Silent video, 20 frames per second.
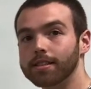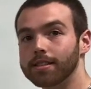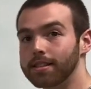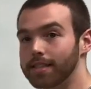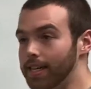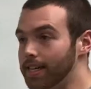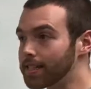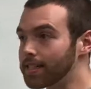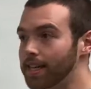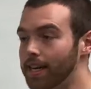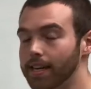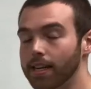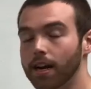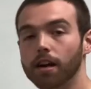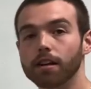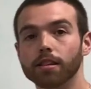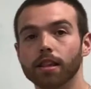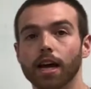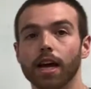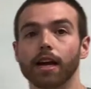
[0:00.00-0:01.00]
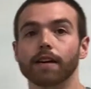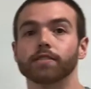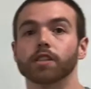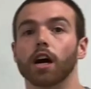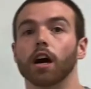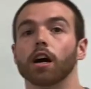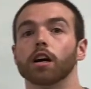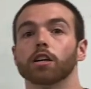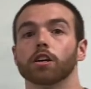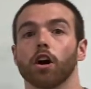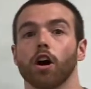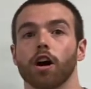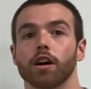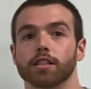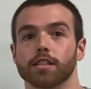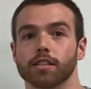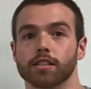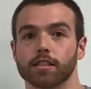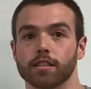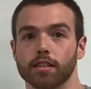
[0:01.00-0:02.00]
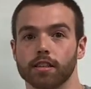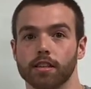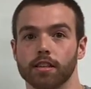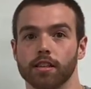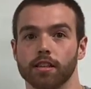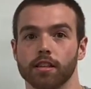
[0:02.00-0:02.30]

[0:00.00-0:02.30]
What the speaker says: dictate our lives unconsciously,